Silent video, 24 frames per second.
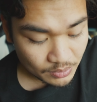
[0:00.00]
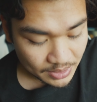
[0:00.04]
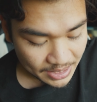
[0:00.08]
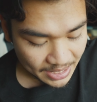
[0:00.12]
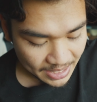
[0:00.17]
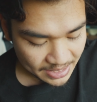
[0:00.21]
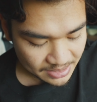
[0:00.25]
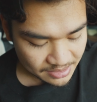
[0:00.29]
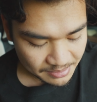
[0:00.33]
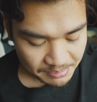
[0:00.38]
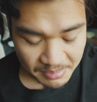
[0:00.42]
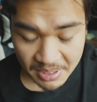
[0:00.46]
to
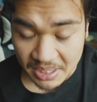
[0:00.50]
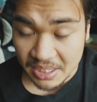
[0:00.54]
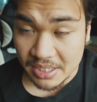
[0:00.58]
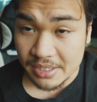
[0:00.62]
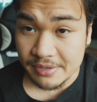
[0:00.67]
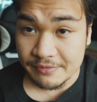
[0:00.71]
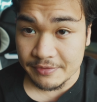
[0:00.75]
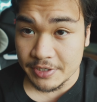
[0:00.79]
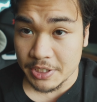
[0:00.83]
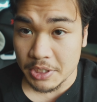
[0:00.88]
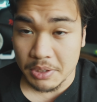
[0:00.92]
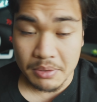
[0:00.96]
end up making
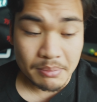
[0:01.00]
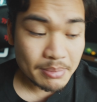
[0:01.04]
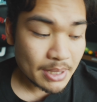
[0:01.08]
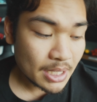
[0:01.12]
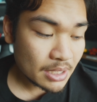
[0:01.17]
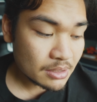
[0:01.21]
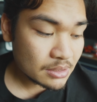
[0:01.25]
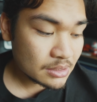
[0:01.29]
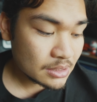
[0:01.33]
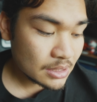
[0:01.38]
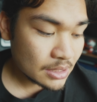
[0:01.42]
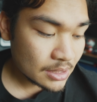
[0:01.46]
a video
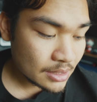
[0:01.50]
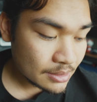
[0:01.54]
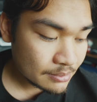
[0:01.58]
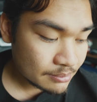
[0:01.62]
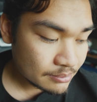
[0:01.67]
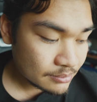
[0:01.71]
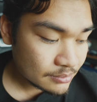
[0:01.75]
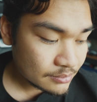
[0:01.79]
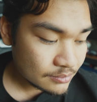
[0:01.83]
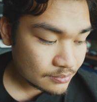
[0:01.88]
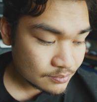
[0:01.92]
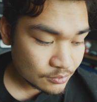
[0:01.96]
about,
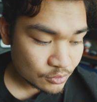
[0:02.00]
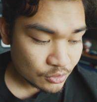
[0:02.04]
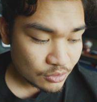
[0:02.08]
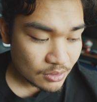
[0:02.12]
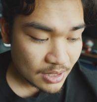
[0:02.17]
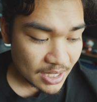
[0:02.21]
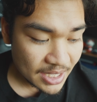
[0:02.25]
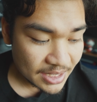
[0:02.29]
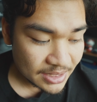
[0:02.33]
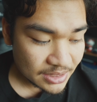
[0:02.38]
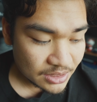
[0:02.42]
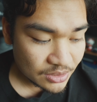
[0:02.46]

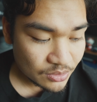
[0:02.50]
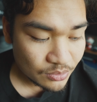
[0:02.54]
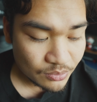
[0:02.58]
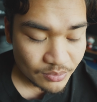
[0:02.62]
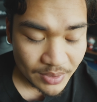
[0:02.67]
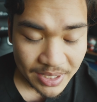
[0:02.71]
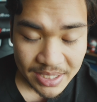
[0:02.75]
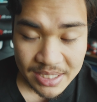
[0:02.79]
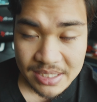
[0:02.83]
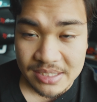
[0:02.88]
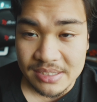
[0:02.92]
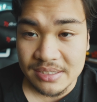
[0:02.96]
trying to
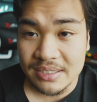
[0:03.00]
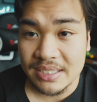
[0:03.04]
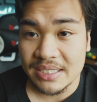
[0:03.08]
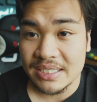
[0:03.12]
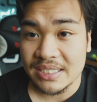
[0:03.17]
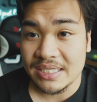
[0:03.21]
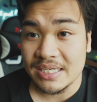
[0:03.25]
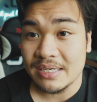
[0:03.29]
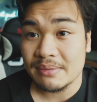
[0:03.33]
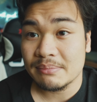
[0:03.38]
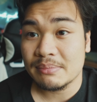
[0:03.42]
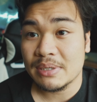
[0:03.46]
wait until I
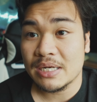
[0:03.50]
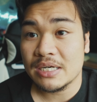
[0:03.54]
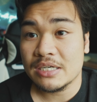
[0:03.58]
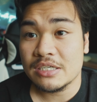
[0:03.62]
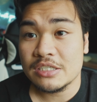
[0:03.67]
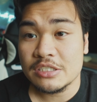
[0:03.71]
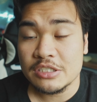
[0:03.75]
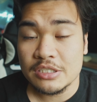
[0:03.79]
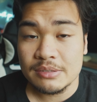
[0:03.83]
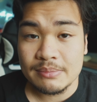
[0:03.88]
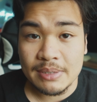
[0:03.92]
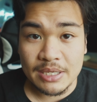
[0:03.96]
can get better,
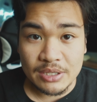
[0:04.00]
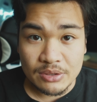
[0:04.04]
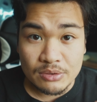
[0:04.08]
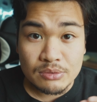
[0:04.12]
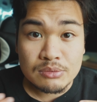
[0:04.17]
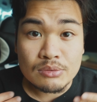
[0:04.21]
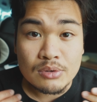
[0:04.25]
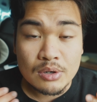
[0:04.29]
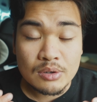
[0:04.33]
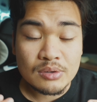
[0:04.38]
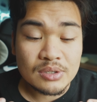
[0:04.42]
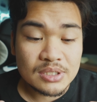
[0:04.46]
until my
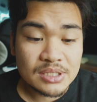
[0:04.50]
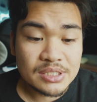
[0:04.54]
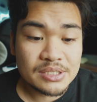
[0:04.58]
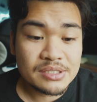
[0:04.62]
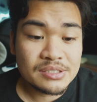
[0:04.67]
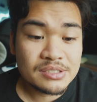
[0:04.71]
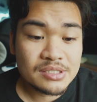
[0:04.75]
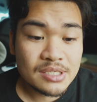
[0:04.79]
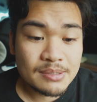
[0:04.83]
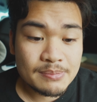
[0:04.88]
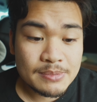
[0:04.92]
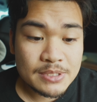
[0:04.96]
throat
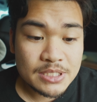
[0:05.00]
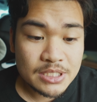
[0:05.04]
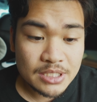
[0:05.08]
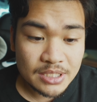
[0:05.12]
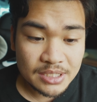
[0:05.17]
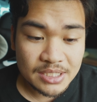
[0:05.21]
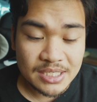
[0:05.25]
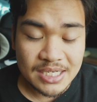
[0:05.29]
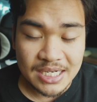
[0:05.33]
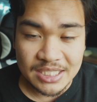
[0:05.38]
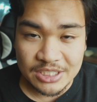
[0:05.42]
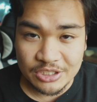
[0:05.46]
clears up, until I
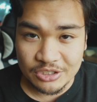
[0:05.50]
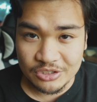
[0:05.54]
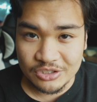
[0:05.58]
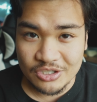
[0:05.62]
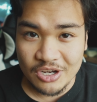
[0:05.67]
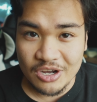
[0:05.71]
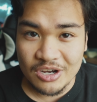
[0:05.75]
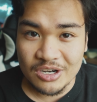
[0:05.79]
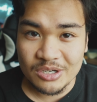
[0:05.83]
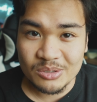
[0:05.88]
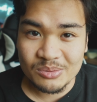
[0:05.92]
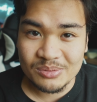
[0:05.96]
can actually
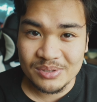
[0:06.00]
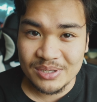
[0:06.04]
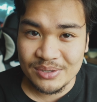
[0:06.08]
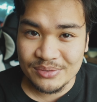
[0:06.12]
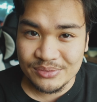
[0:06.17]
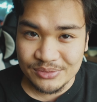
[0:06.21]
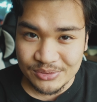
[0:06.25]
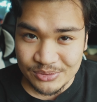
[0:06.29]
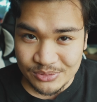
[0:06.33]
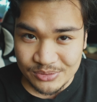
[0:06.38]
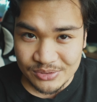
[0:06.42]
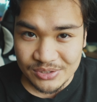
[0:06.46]
talk
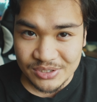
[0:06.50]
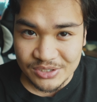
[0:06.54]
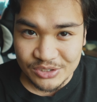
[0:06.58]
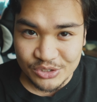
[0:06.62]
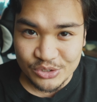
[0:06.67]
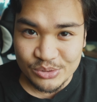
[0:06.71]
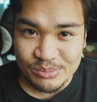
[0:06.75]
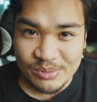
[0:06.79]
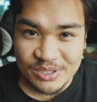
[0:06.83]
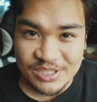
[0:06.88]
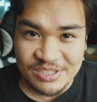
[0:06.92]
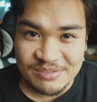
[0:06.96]
without losing
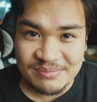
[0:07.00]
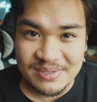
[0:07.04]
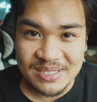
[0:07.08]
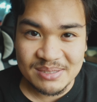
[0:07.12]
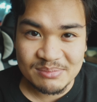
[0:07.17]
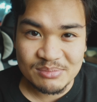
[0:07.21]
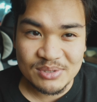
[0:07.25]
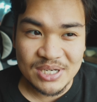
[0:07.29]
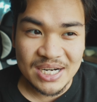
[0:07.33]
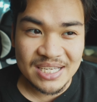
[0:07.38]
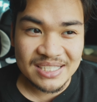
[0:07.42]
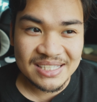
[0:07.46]
too much of my
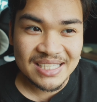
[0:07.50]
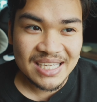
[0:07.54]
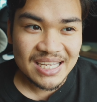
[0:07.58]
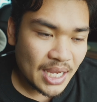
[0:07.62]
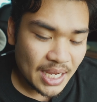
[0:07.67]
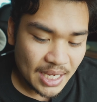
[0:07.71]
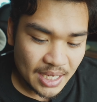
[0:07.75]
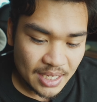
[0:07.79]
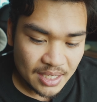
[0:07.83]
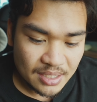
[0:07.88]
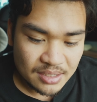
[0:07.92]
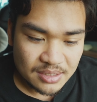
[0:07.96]
breath.
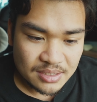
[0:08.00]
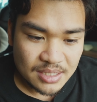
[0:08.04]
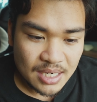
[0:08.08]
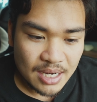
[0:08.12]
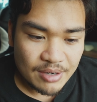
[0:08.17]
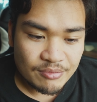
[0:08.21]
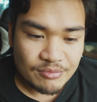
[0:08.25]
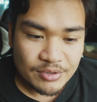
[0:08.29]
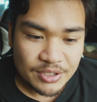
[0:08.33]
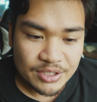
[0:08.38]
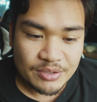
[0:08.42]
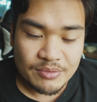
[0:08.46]
And I
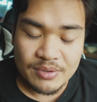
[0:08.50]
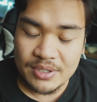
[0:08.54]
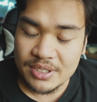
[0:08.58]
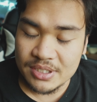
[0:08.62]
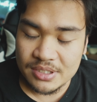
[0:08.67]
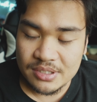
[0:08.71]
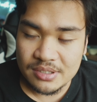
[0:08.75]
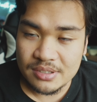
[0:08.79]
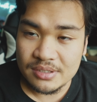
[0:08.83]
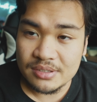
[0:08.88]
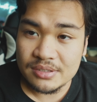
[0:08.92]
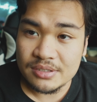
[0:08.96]
really want
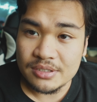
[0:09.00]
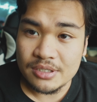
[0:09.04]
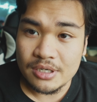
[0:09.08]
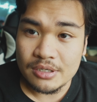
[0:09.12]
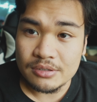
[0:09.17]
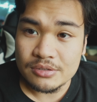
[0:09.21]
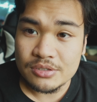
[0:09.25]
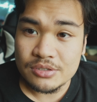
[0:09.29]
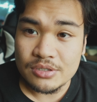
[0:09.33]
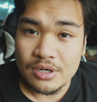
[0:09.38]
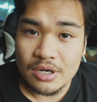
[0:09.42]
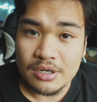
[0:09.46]
to, you
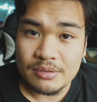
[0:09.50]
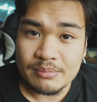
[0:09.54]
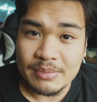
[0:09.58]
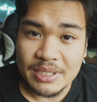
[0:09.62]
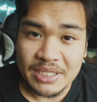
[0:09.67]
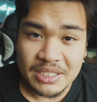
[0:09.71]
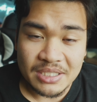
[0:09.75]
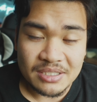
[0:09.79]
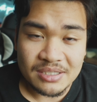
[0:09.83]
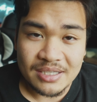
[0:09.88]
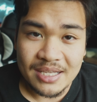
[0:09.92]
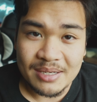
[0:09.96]
know, start
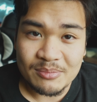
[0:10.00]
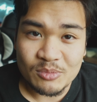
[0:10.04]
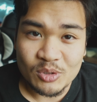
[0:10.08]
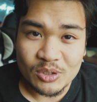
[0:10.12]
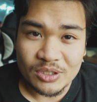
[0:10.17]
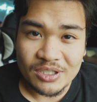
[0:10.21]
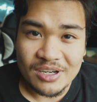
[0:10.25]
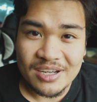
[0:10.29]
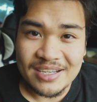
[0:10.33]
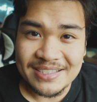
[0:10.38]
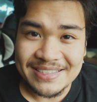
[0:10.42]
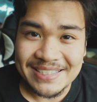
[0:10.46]
making a lot more
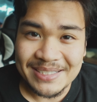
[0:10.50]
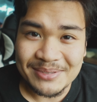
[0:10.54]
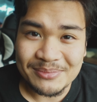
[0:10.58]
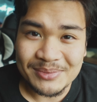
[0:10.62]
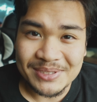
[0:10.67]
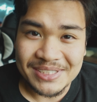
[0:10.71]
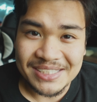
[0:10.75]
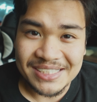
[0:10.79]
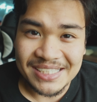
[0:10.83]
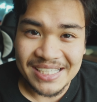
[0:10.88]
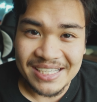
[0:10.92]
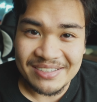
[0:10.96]
content
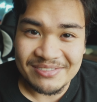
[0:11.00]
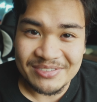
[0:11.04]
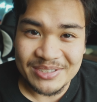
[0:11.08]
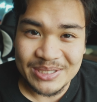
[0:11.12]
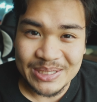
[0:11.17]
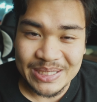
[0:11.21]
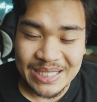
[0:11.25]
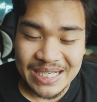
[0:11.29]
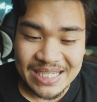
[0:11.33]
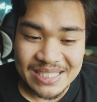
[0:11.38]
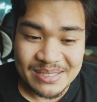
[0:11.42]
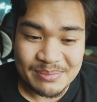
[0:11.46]
once again for
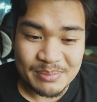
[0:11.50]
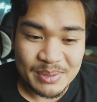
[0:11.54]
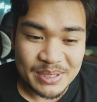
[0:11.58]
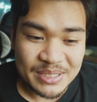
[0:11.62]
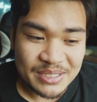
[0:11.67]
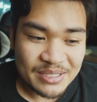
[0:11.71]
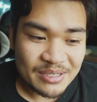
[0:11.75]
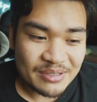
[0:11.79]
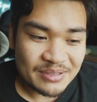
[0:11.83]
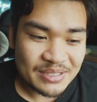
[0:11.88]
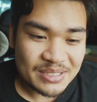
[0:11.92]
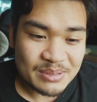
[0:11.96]
you guys. But,
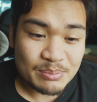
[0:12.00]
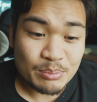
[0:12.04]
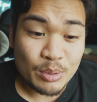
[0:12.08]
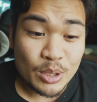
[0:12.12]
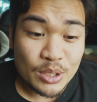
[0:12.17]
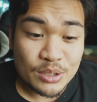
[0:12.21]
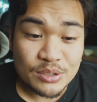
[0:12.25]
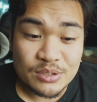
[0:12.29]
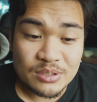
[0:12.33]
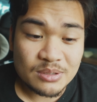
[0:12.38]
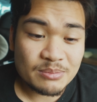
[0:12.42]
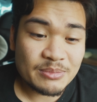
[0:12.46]
you know, this
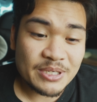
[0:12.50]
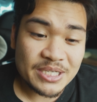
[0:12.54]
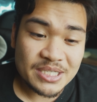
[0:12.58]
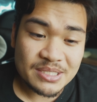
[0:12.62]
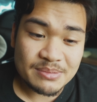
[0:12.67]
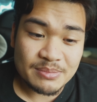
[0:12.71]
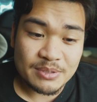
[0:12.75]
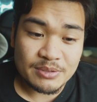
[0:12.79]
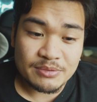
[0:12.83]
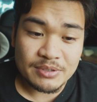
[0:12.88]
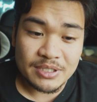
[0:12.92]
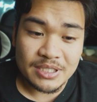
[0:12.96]
personal break has
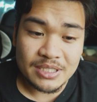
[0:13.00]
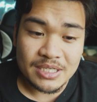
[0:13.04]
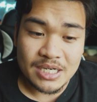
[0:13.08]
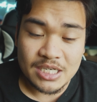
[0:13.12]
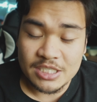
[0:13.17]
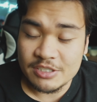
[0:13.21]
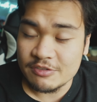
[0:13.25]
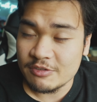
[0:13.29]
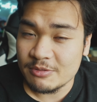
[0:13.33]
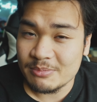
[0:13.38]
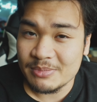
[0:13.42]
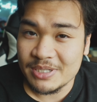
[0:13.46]
been really
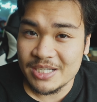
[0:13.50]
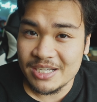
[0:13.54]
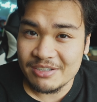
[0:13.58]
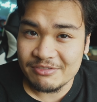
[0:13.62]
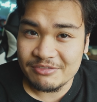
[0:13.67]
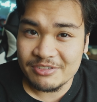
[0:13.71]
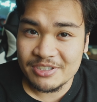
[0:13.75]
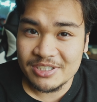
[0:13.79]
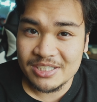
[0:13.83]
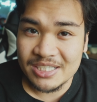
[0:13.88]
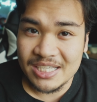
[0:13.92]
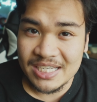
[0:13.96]
nice for me. I
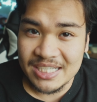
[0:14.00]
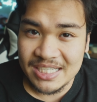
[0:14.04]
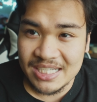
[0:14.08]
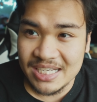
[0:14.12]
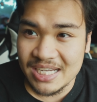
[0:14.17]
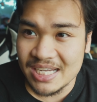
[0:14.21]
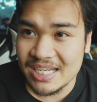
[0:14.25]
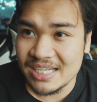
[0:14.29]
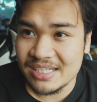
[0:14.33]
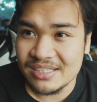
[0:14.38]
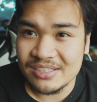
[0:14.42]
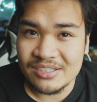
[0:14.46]
feel like,
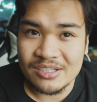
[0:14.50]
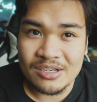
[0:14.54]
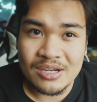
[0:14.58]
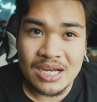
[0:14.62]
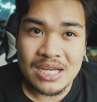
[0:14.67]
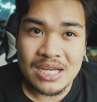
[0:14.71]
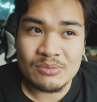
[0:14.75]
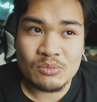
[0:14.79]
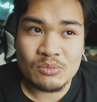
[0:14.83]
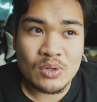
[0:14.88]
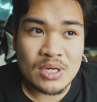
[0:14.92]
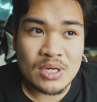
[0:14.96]
you know,
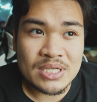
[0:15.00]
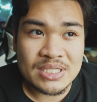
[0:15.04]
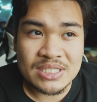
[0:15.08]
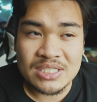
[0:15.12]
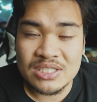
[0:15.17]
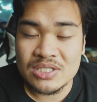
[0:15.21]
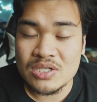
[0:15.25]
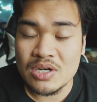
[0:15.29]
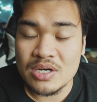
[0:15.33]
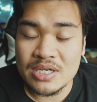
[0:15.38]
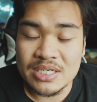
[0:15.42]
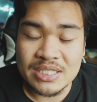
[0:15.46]
I was
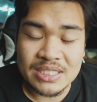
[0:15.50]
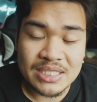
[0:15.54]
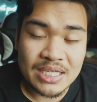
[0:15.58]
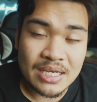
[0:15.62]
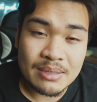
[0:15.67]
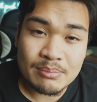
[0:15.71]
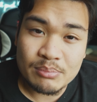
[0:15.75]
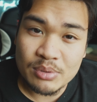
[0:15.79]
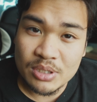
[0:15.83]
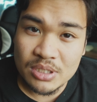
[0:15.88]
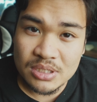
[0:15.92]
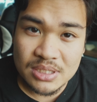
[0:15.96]
starting to
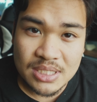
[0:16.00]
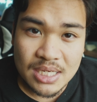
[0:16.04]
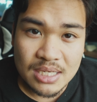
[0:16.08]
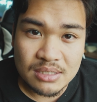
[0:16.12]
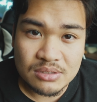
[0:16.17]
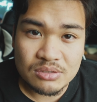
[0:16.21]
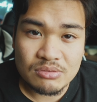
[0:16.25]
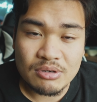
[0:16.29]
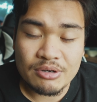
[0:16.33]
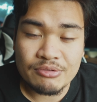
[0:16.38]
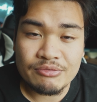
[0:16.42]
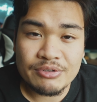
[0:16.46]
get burnt out,
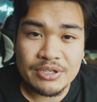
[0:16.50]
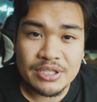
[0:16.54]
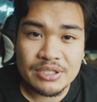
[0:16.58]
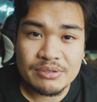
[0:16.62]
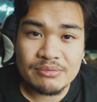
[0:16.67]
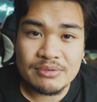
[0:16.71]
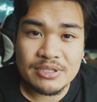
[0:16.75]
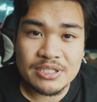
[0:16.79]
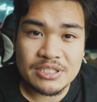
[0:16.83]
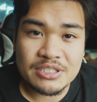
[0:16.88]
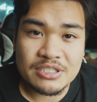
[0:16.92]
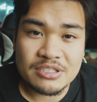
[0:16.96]
so I really
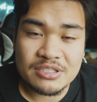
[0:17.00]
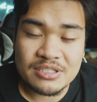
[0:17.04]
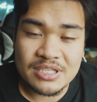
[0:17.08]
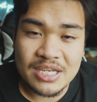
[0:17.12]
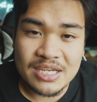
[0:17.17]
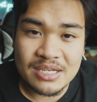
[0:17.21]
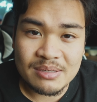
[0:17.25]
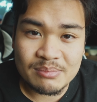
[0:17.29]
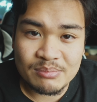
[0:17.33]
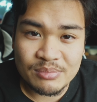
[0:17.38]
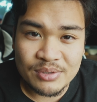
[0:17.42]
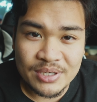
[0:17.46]
want to just
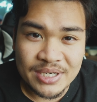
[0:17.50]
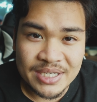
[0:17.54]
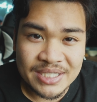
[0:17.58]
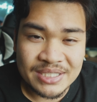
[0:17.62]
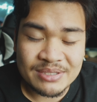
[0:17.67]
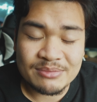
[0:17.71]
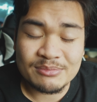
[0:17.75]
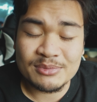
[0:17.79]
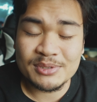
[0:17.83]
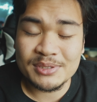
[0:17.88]
take a break and